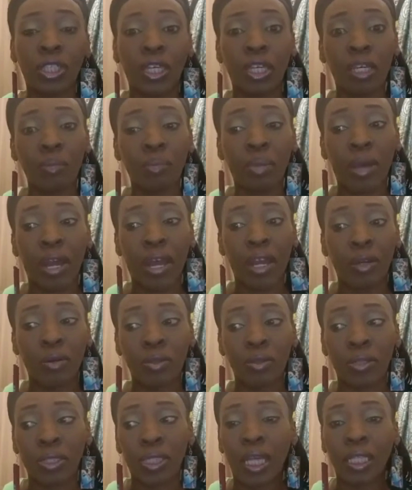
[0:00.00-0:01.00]
that Empire
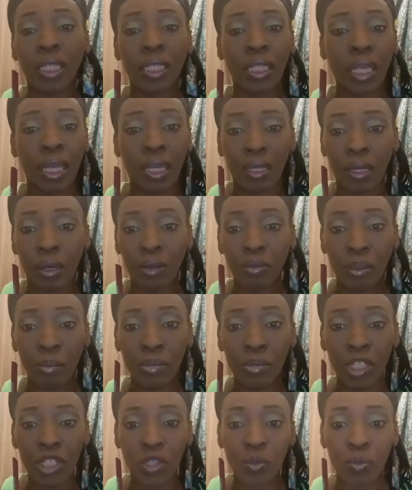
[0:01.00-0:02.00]
was kind of like on a
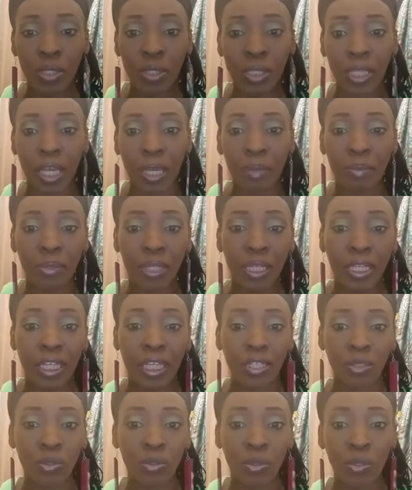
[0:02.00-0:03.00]
misery type thing.
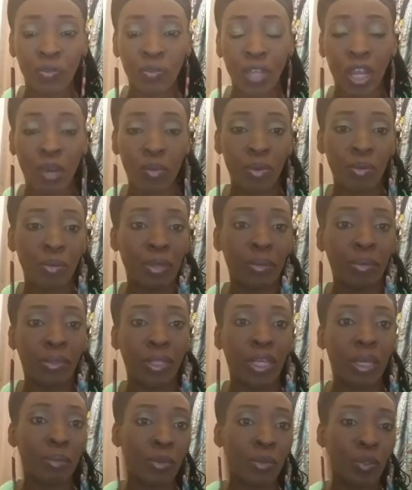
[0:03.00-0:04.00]
I don't know if y'all remember
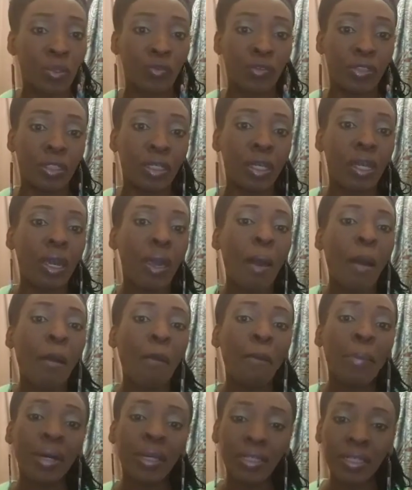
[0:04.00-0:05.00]
that movie,
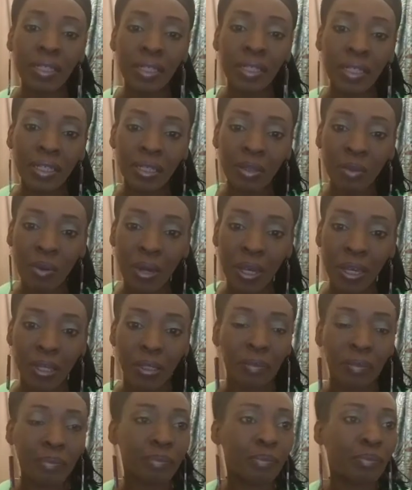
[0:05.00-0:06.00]
but
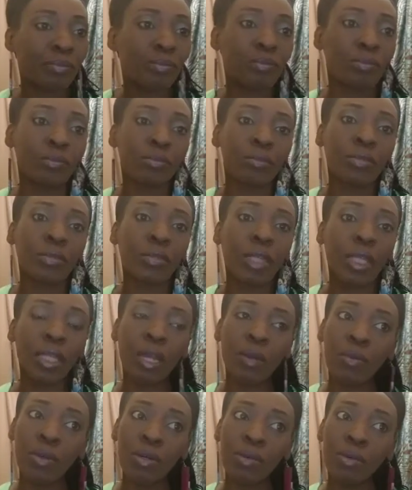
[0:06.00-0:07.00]
anyway, that
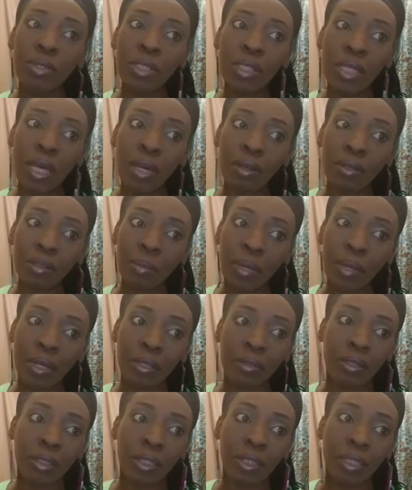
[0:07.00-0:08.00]
ain't what we're talking
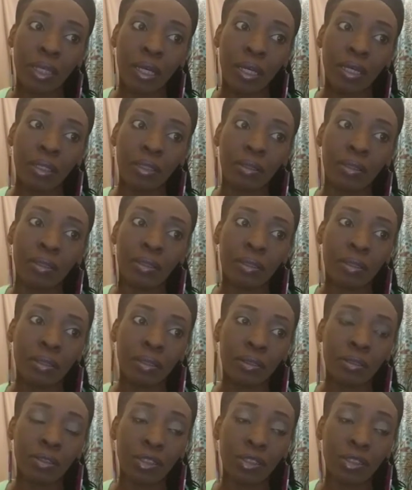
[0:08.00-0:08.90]
about tonight.